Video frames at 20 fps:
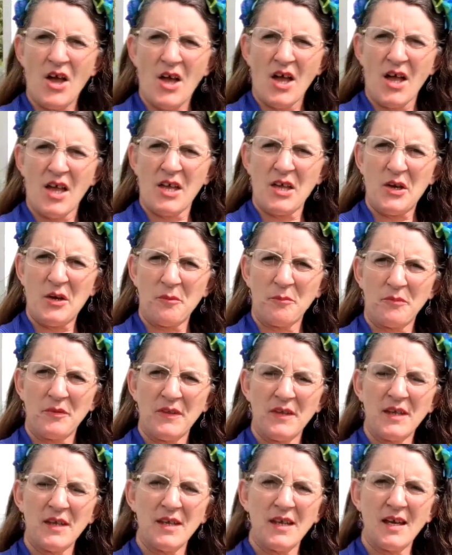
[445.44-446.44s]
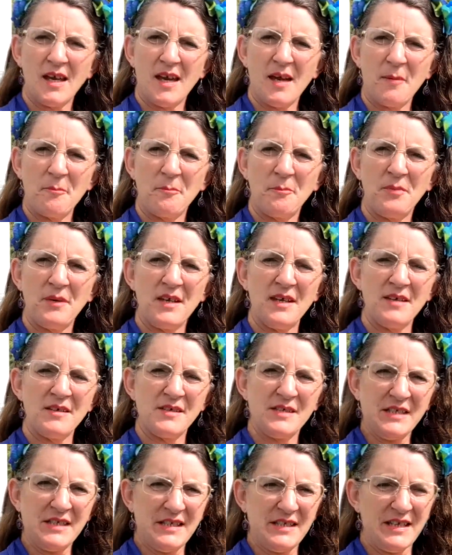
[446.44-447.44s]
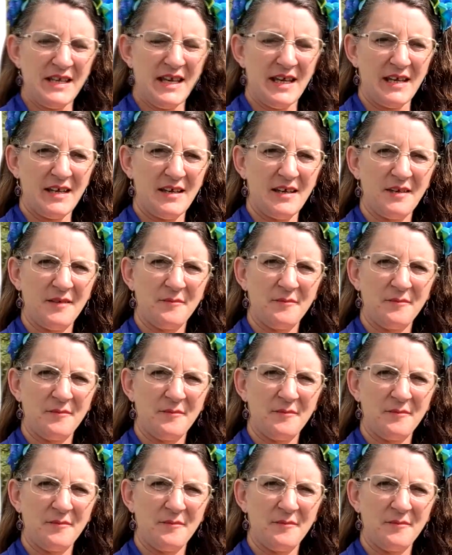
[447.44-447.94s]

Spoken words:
I hope the bees today